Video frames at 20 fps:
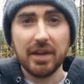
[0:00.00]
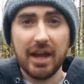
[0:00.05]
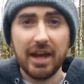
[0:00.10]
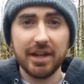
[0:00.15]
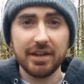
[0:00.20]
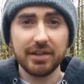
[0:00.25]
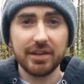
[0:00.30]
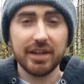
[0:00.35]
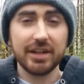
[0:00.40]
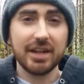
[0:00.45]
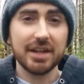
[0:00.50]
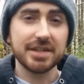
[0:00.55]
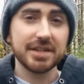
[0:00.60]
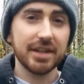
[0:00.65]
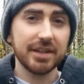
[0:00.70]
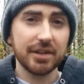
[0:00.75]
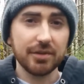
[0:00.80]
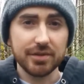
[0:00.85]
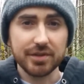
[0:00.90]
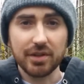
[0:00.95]
And like I
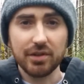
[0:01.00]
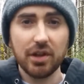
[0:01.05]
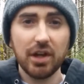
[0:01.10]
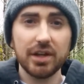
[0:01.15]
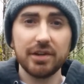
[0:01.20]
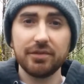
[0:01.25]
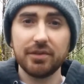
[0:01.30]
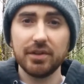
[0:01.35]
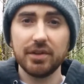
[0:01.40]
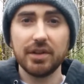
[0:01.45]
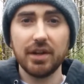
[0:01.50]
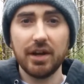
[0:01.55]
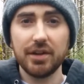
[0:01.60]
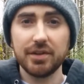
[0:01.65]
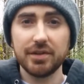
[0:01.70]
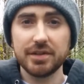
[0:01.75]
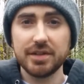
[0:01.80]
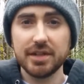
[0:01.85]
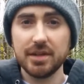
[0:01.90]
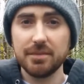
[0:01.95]
said, there's a lot of good
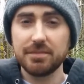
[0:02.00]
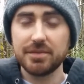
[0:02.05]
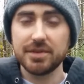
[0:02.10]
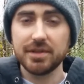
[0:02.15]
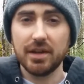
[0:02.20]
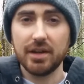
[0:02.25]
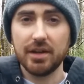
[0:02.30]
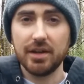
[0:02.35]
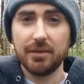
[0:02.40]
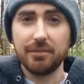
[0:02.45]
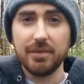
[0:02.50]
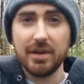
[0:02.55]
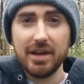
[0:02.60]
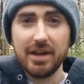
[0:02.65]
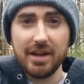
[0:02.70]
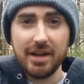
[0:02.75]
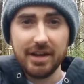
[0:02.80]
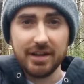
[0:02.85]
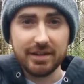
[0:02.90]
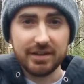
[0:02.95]
other tips
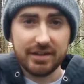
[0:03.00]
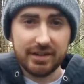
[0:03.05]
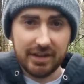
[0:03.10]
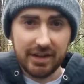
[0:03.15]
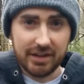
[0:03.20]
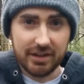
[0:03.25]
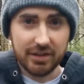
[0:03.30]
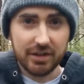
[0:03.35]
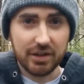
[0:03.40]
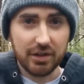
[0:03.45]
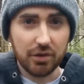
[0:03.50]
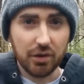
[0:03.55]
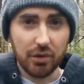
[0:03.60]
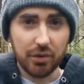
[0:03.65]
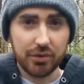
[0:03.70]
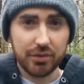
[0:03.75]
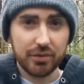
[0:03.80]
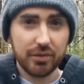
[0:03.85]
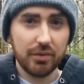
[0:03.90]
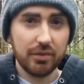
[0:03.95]
that you can
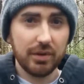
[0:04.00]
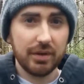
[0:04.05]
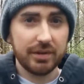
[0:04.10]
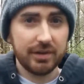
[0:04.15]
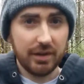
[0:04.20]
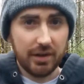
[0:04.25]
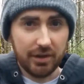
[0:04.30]
go through